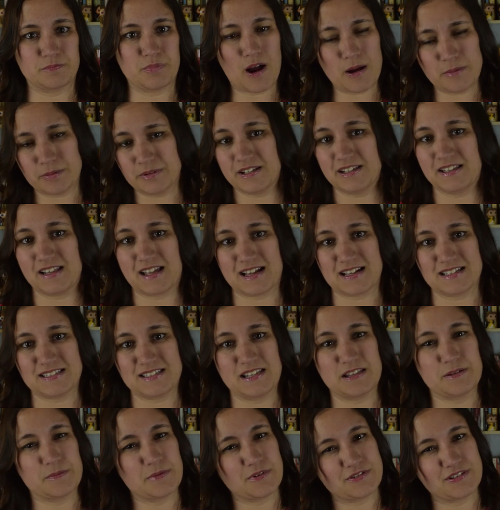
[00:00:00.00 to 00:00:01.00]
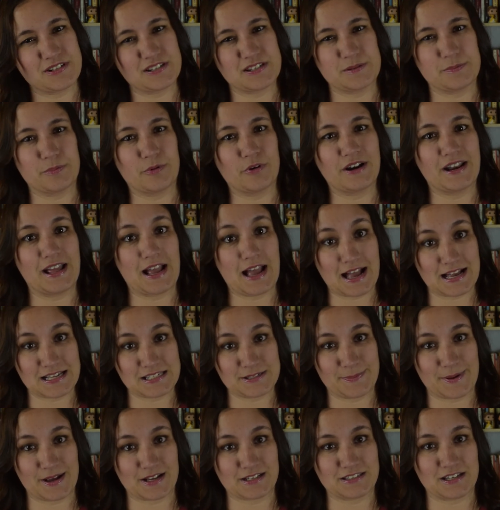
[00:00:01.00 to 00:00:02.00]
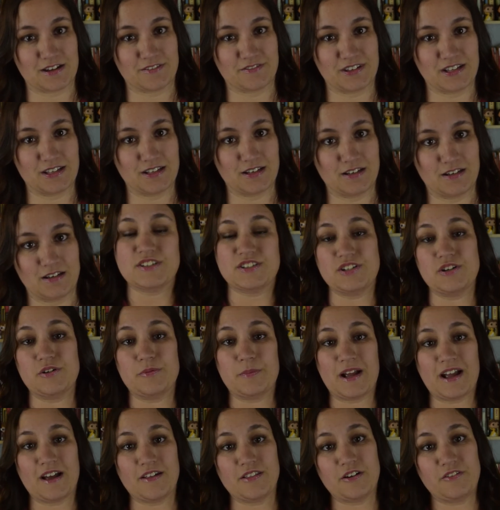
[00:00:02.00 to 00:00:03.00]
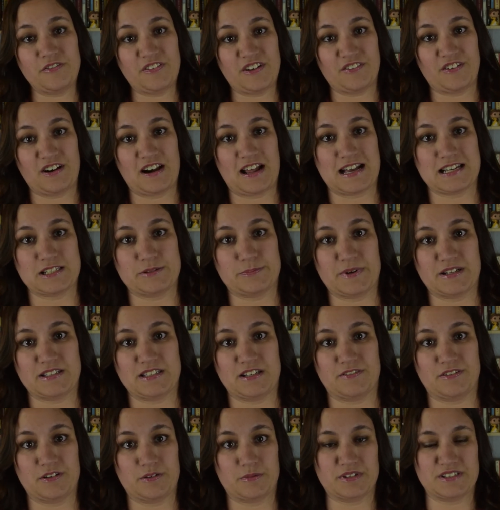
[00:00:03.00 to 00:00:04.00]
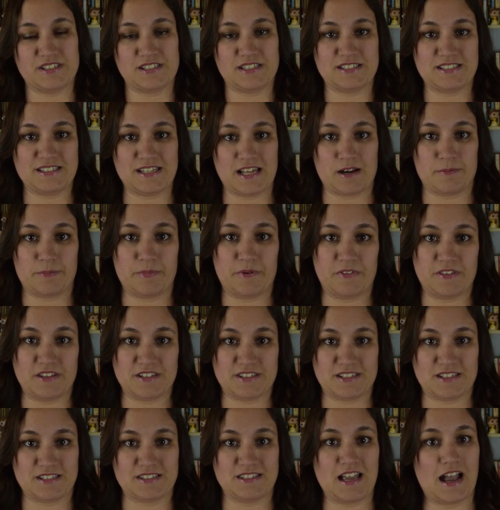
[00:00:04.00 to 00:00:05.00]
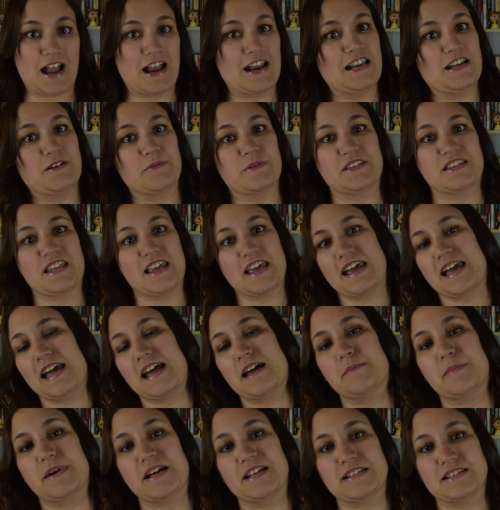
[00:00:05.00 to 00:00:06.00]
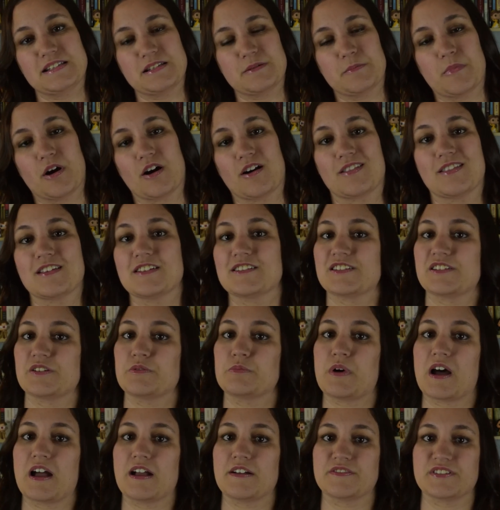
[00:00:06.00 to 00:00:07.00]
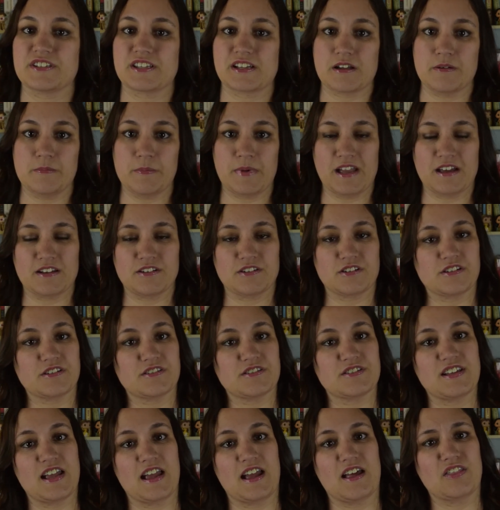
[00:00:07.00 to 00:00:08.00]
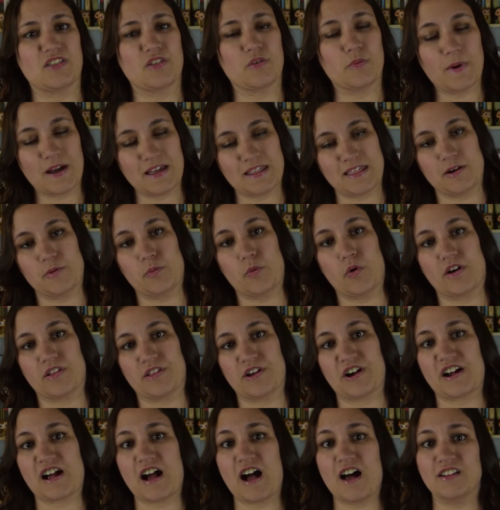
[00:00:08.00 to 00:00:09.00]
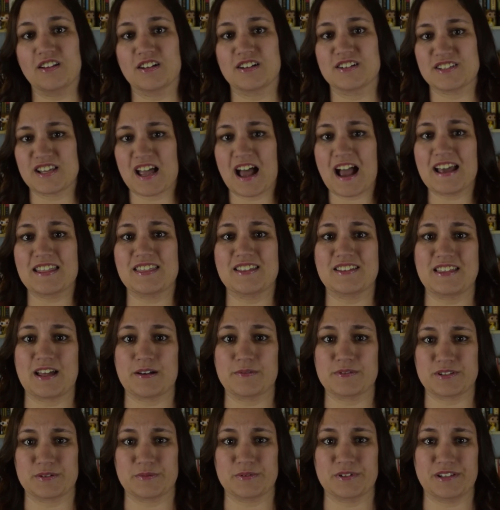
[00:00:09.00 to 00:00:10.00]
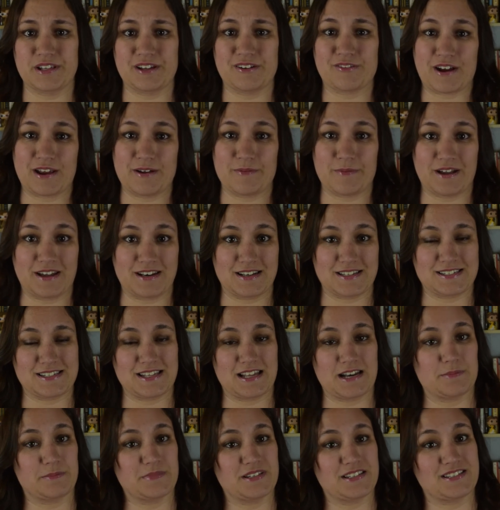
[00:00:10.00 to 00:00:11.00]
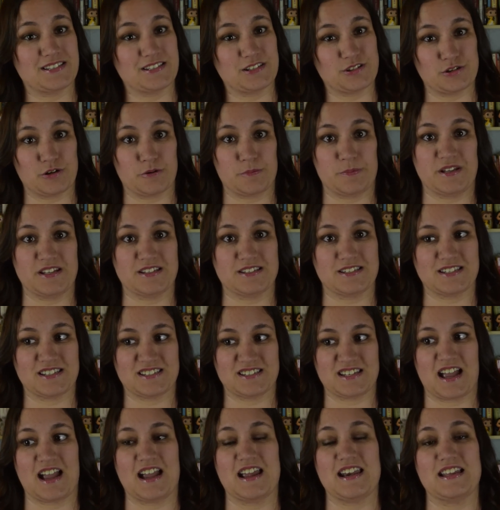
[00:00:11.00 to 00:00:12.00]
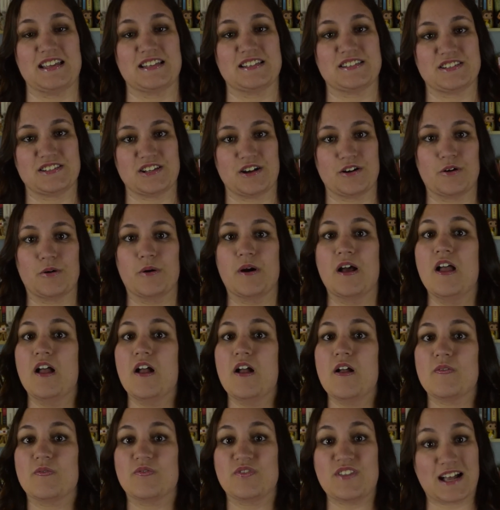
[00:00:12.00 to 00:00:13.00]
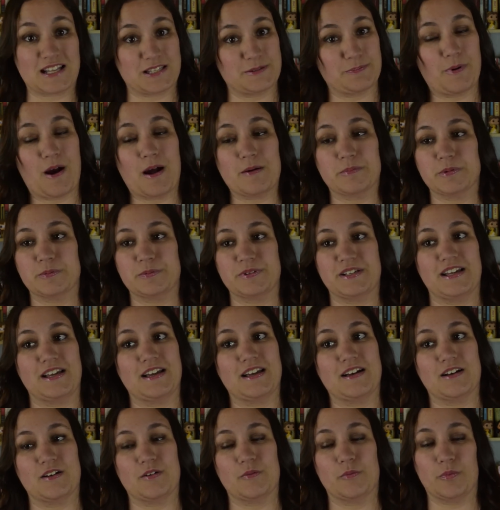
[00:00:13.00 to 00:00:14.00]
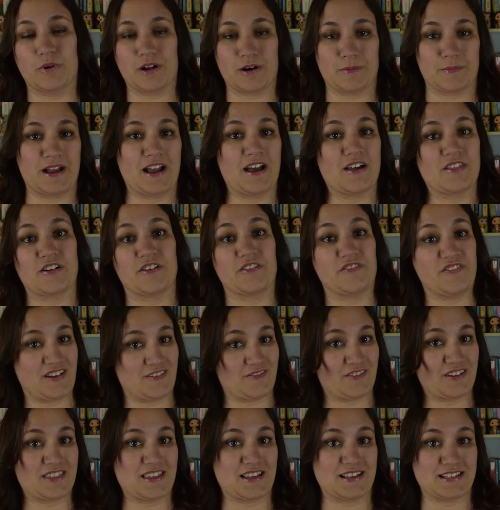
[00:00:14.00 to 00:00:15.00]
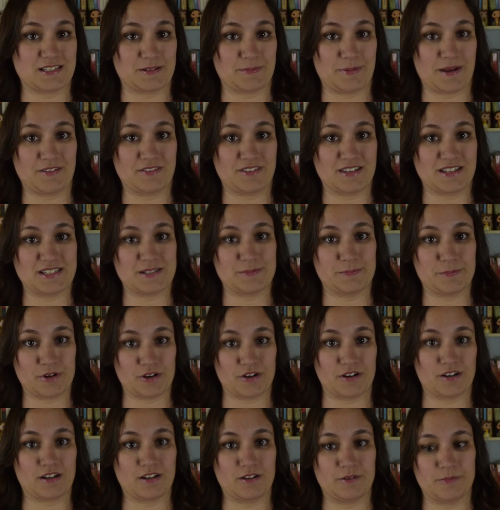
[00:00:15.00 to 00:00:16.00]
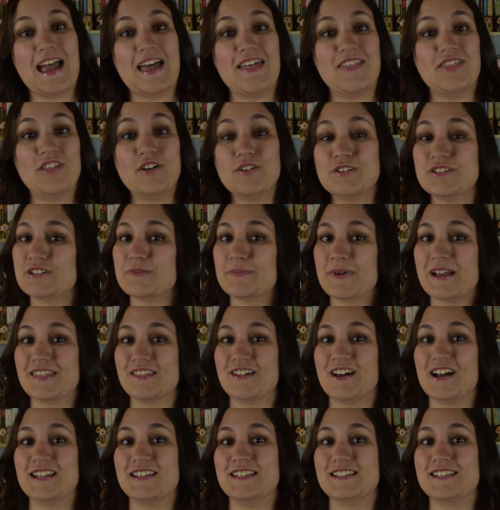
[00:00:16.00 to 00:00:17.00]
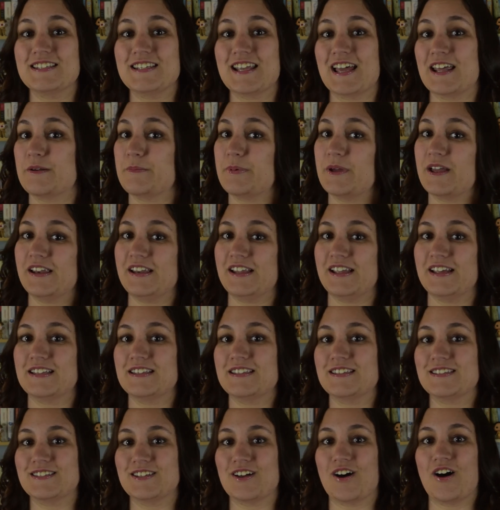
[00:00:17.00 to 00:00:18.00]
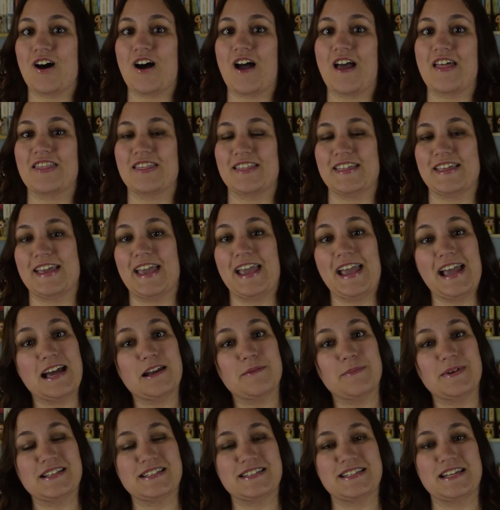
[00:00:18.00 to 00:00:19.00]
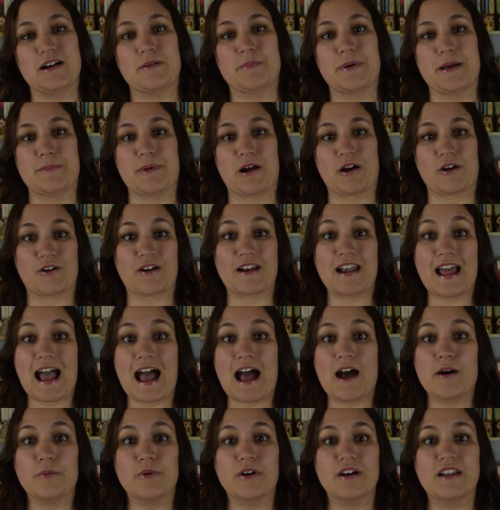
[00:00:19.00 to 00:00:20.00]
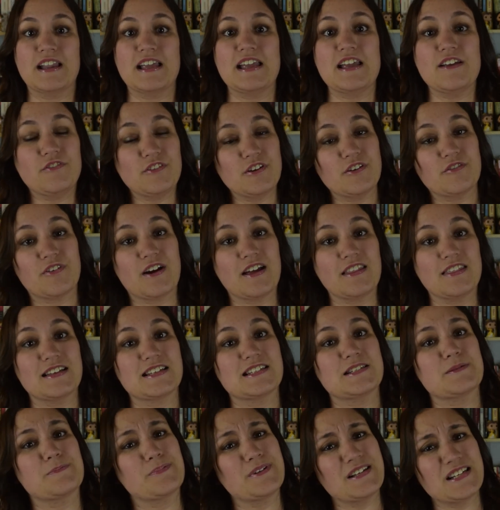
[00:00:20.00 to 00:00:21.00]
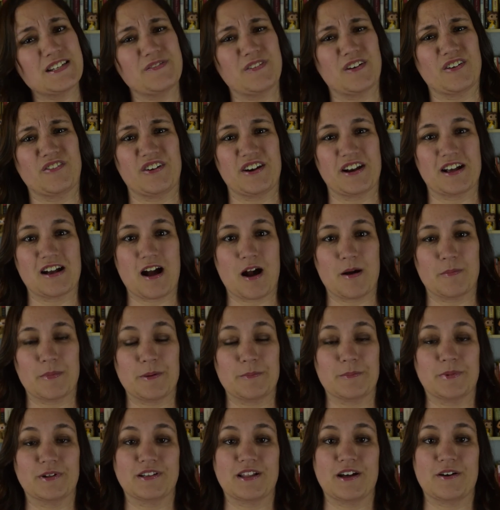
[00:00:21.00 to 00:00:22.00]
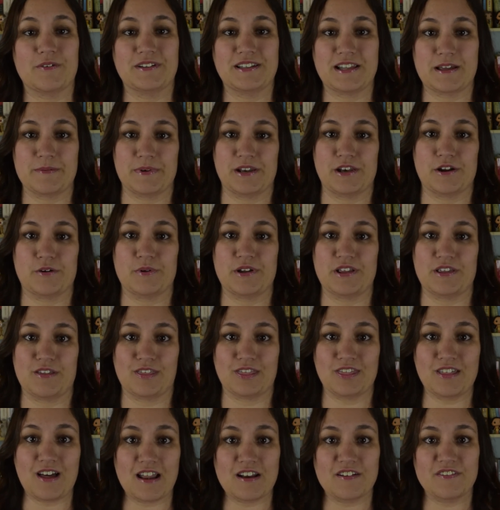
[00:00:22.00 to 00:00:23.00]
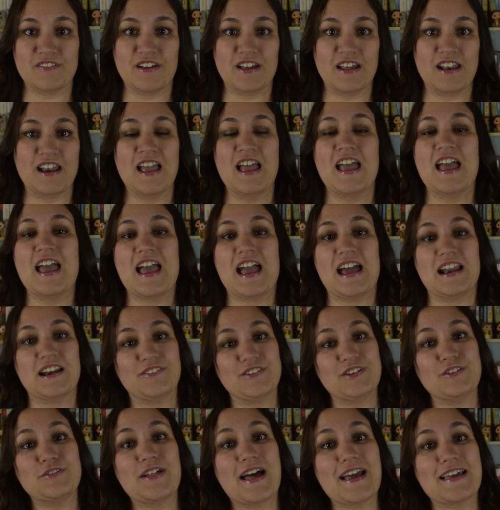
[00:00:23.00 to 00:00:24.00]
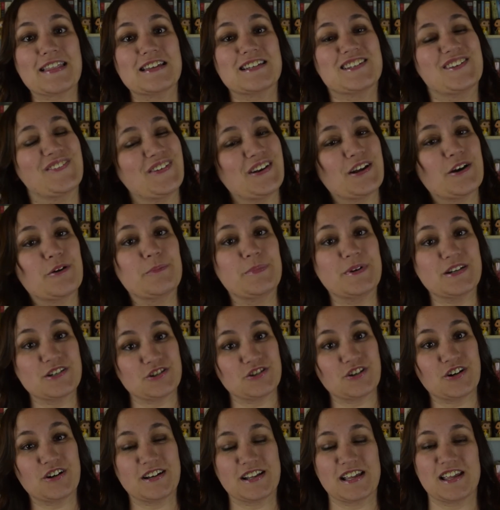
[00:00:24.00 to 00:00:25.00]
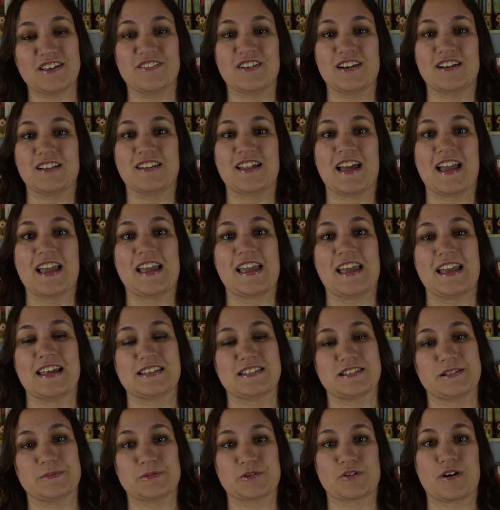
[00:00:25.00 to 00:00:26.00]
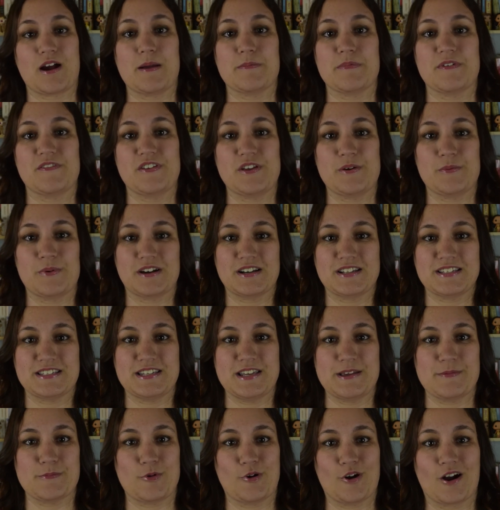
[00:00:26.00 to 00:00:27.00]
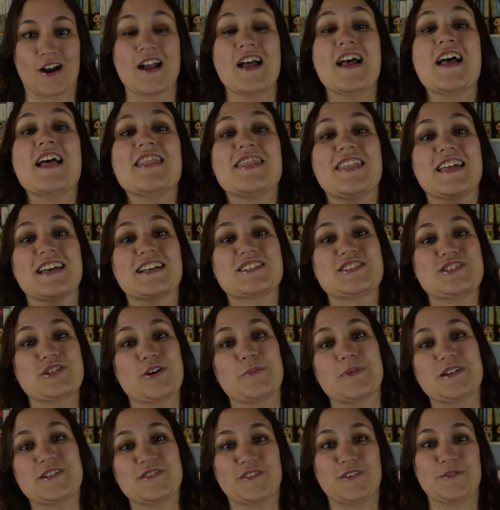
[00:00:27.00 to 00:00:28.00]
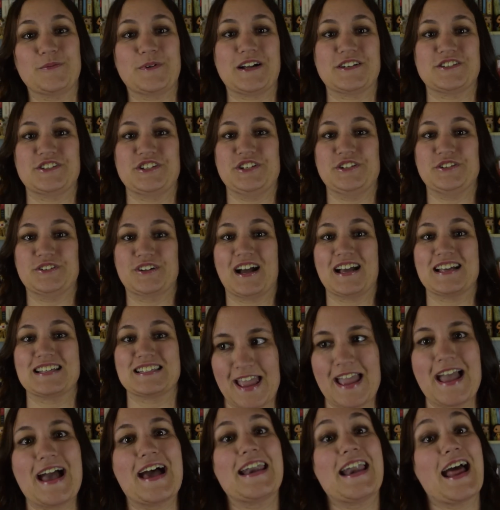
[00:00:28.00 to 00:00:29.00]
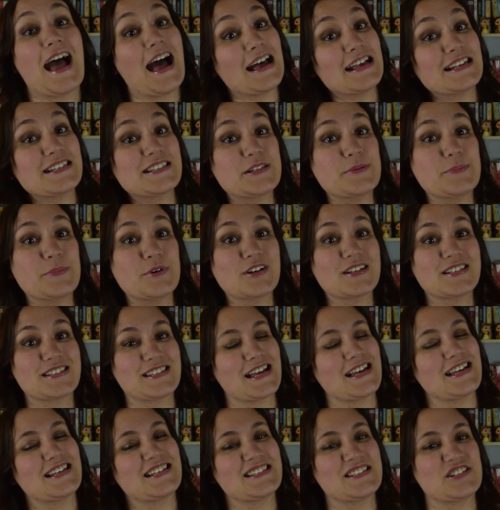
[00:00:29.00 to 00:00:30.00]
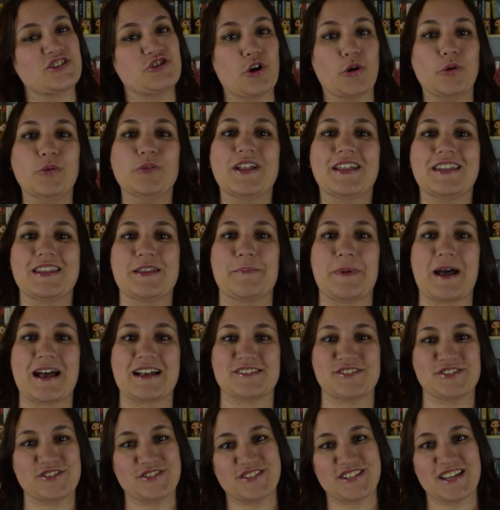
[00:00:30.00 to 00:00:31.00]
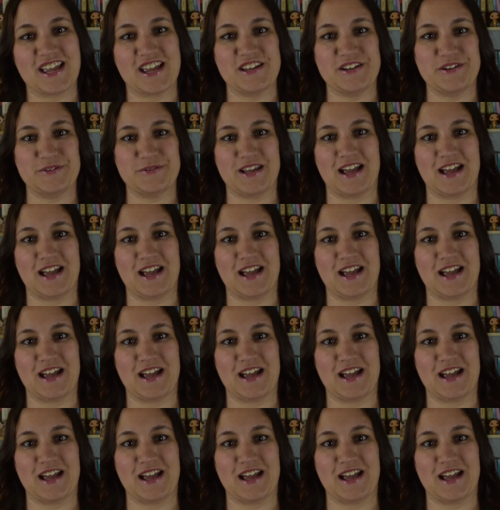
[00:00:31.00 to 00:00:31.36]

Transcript: probably, like I said, the most disappointing aspect of it. So my other favorite aspect of it was the setup of the society with the handmaids, the Marthas, the wives, the commanders, and the way they wore their colors. I thought that was a really great way to set up this dystopian society, so that's probably one of my other favorite things about this book. And those are my thoughts and opinions on The Handmaid's Tale by Margaret Atwood. If you've read this, please feel free to comment below and let me know what you thought of it. And if you like this video, be sure to give it a like and subscribe if you want to see more. Thanks so much for watching, you guys. And as the book says, don't let the bastards get you